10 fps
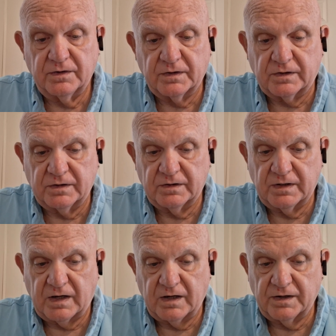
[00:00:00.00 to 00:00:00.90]
the good
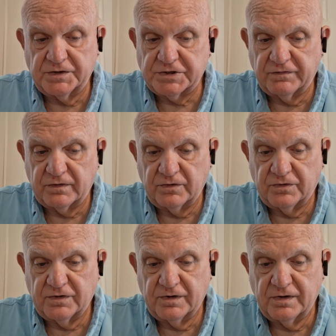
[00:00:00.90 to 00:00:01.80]
knowledge of the
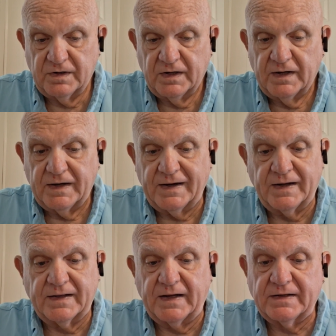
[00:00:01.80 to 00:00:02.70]
Lord.
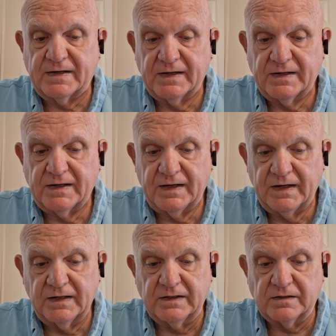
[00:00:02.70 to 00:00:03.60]
And they did
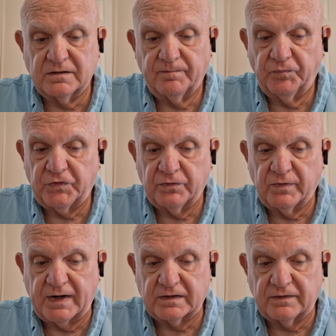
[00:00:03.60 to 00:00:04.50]
eat
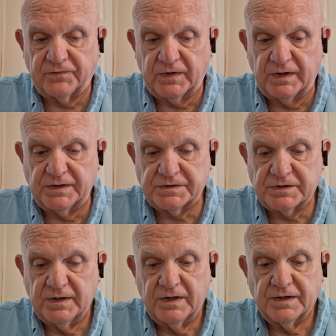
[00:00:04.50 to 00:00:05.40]
throughout the feast
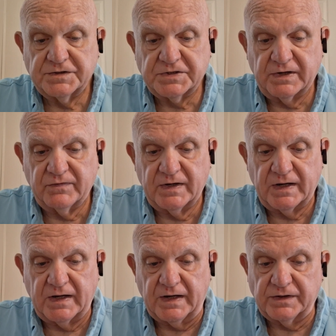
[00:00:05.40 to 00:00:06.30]
seven
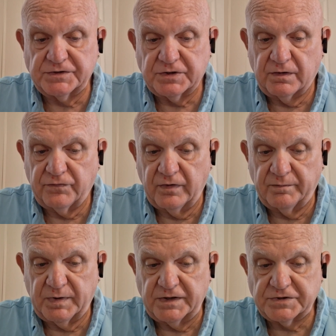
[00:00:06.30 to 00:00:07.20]
days, offering
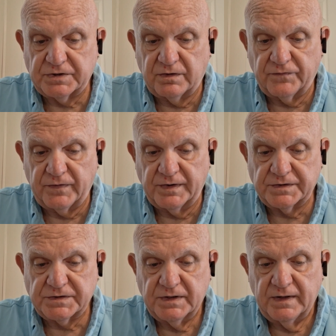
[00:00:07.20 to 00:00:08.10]
peace offerings
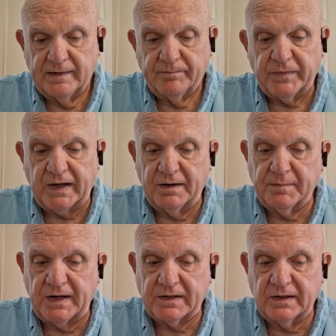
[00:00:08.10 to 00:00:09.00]
and
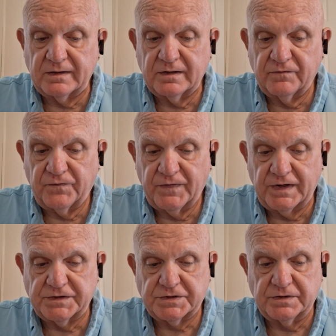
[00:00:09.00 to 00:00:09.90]
making
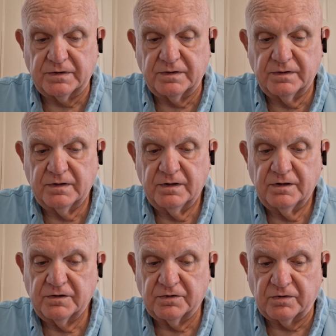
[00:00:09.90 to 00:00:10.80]
confession
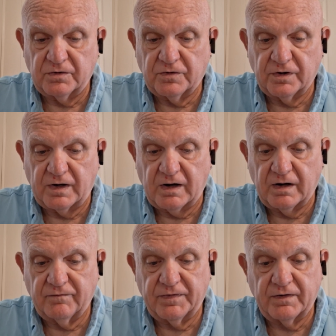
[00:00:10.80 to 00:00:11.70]
to the Lord God
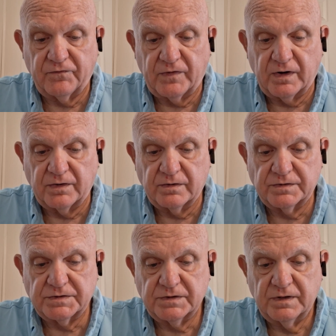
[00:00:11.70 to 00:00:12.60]
of their
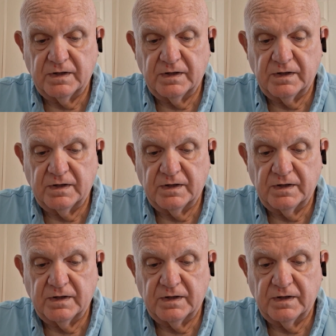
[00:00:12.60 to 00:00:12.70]
fathers.